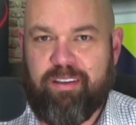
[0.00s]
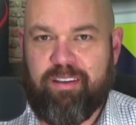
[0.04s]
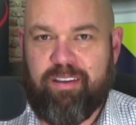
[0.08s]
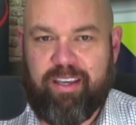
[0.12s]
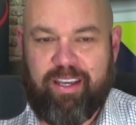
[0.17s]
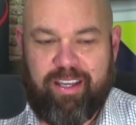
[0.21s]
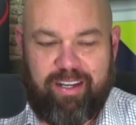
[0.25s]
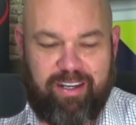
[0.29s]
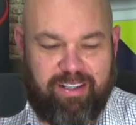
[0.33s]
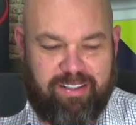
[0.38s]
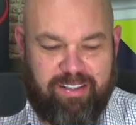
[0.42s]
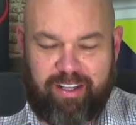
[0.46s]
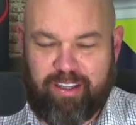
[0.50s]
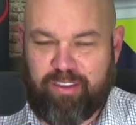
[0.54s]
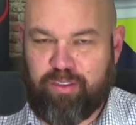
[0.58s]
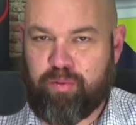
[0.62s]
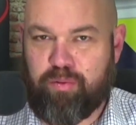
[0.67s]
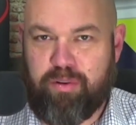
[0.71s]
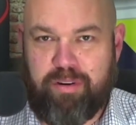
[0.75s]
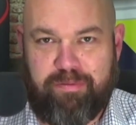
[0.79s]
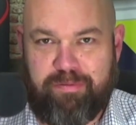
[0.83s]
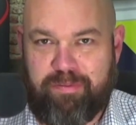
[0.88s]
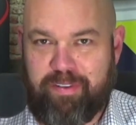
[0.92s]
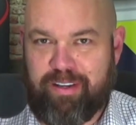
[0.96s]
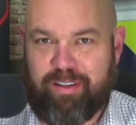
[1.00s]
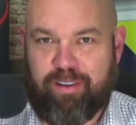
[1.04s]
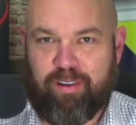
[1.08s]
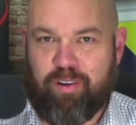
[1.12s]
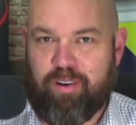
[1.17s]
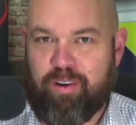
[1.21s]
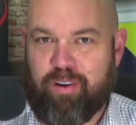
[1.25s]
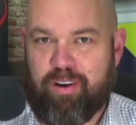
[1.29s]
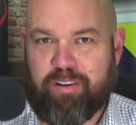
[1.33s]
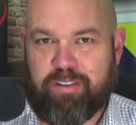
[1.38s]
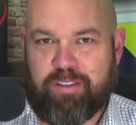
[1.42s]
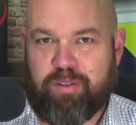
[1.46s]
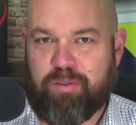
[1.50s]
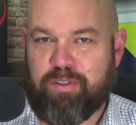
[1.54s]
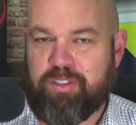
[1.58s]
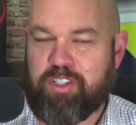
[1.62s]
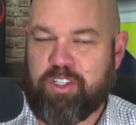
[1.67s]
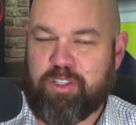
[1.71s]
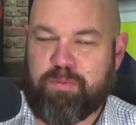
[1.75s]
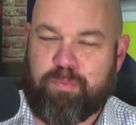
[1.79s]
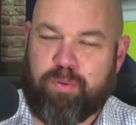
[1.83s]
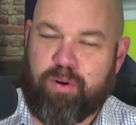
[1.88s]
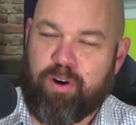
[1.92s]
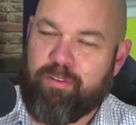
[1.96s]
and it's like three feet long. So it's
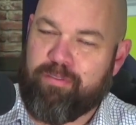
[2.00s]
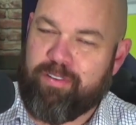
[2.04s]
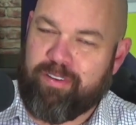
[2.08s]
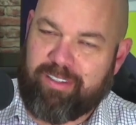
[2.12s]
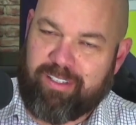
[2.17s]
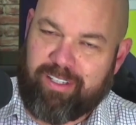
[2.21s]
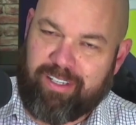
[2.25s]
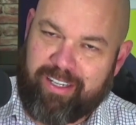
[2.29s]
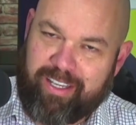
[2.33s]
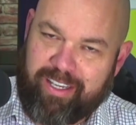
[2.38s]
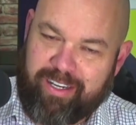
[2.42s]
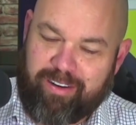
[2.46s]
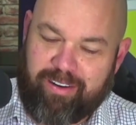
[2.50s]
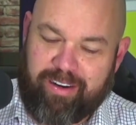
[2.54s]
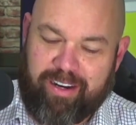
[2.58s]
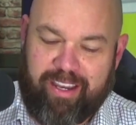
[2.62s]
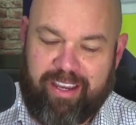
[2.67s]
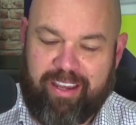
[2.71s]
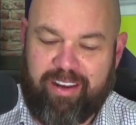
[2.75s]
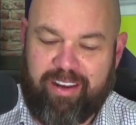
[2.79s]
just perfect to lay your head